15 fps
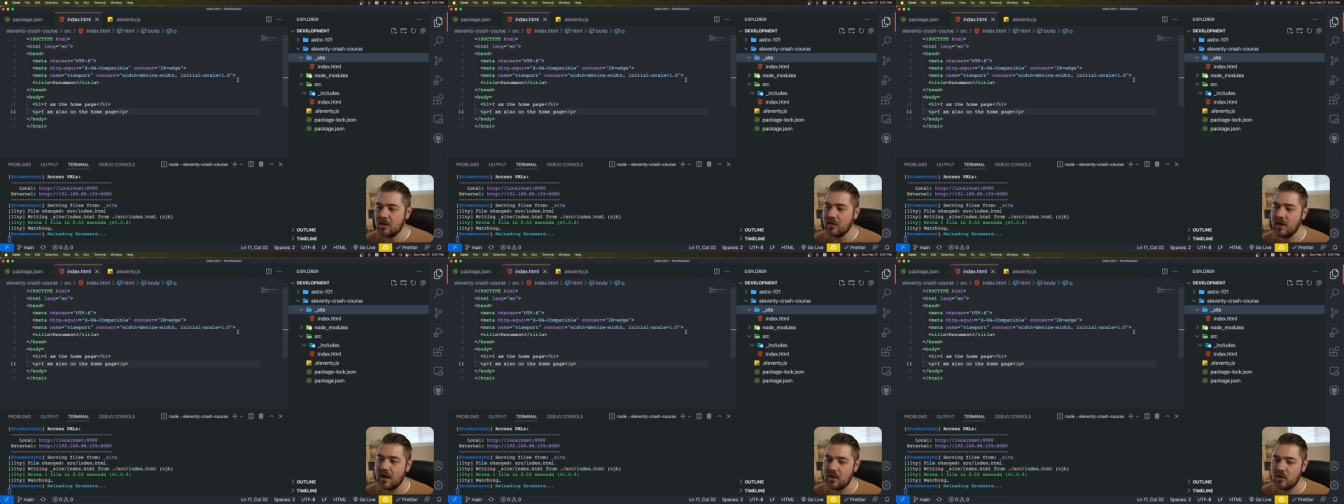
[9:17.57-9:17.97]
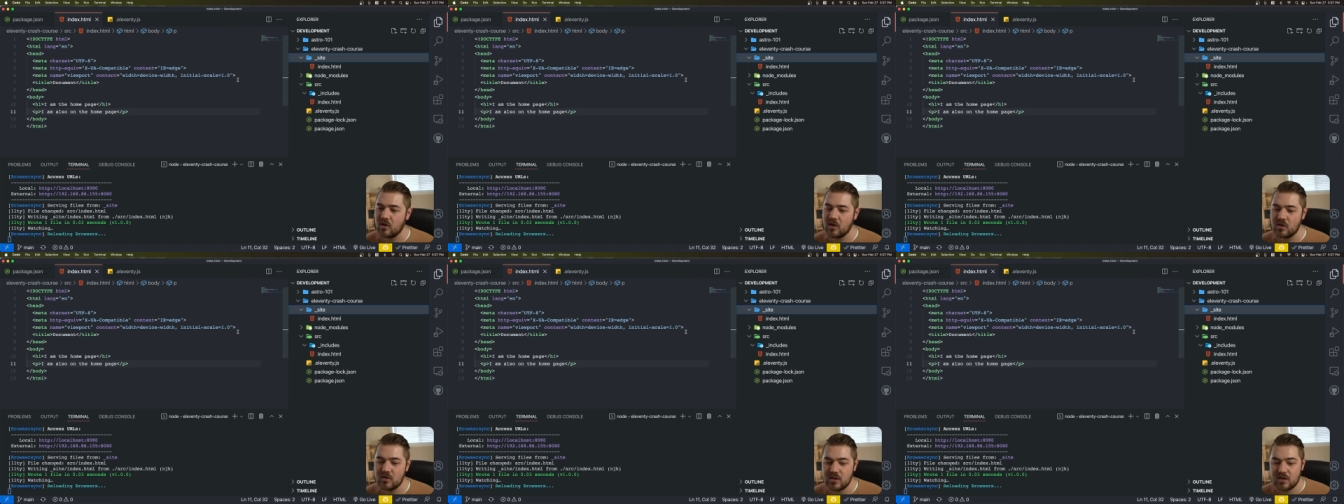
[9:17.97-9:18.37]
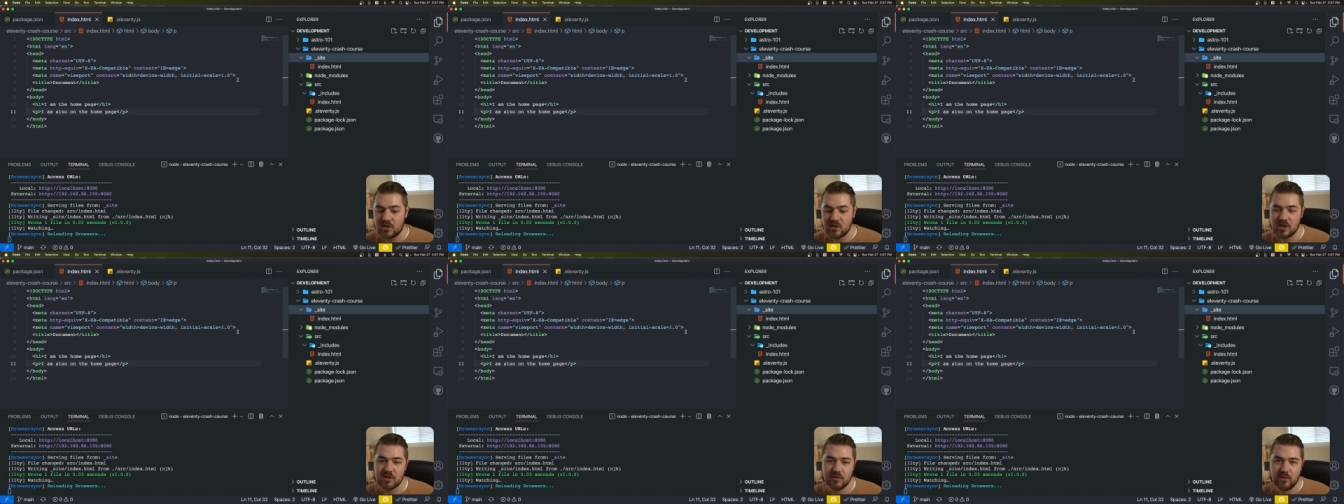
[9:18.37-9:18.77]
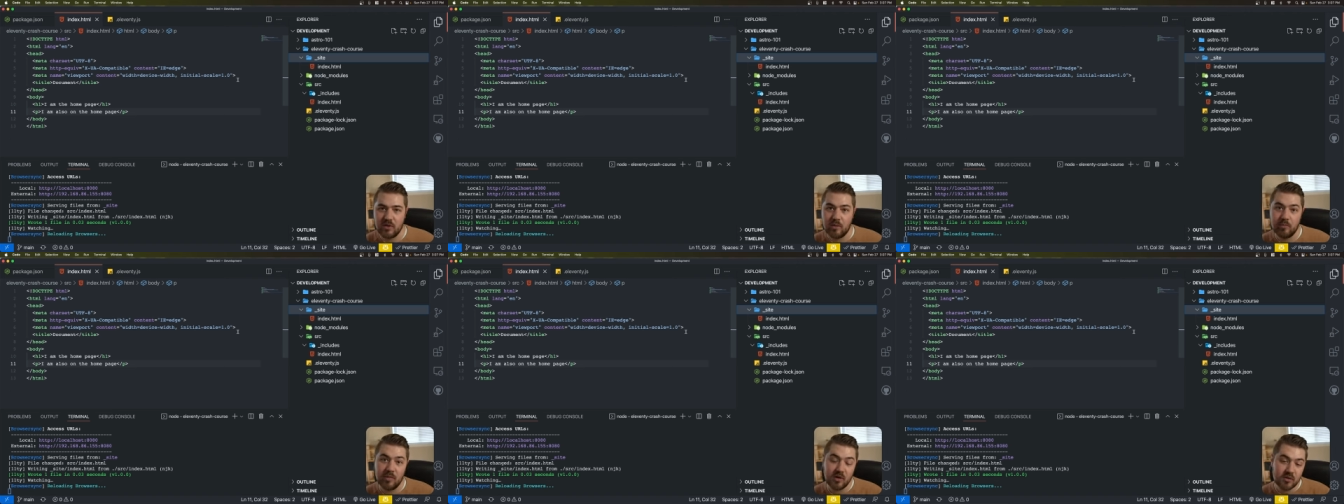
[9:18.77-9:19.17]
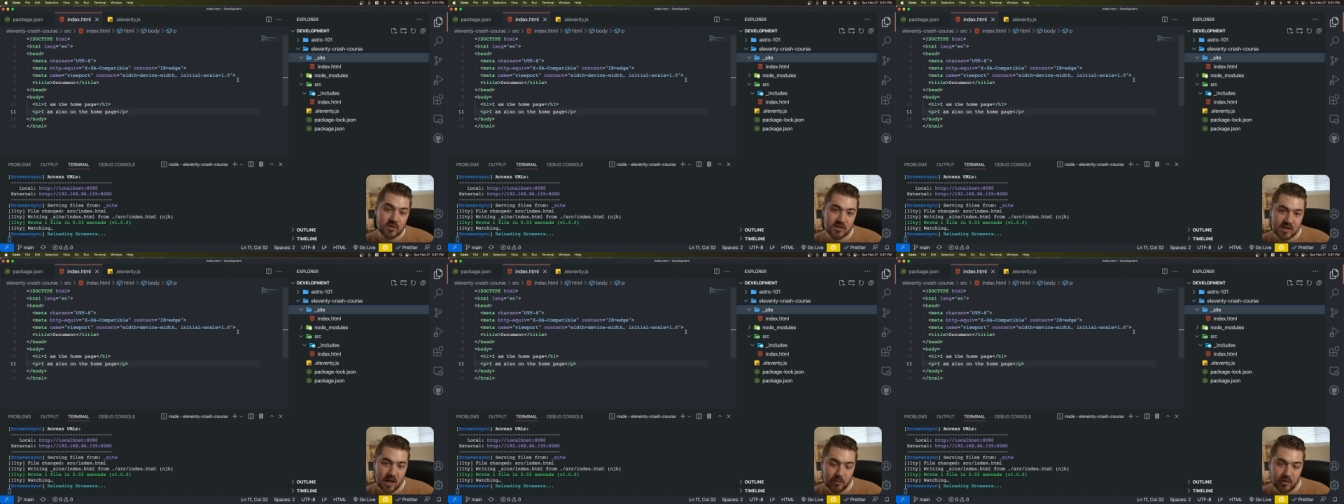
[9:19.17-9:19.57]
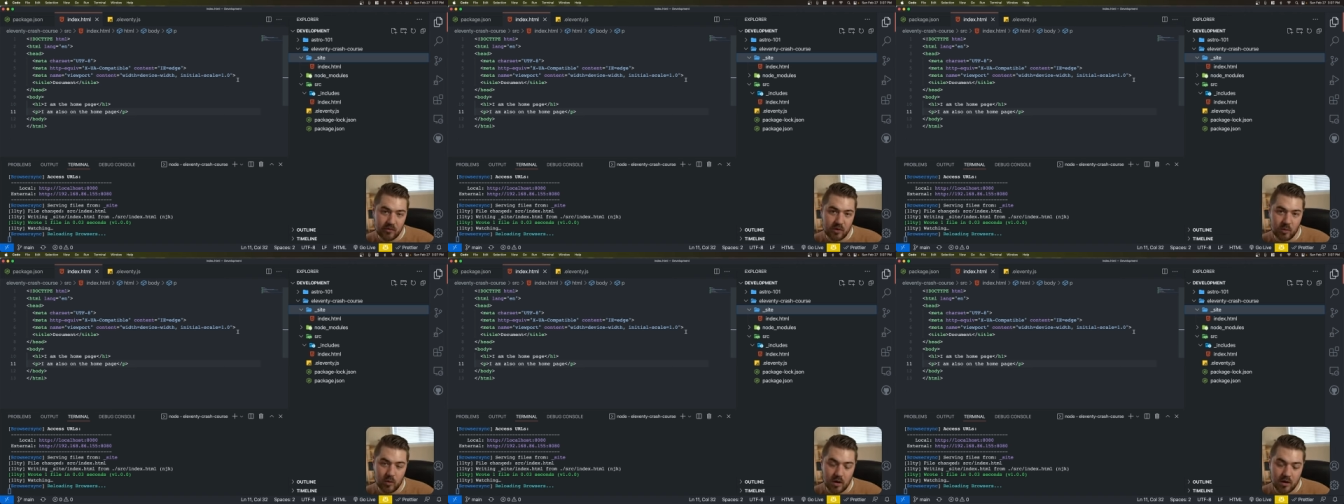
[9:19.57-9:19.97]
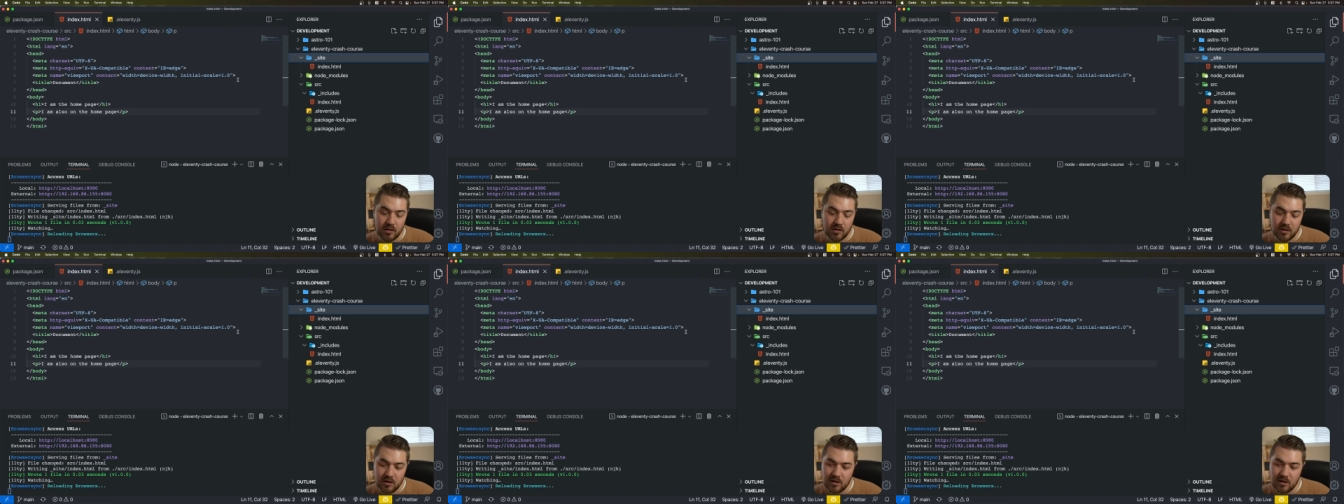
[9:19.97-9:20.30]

that you can use it just for the build step if you want,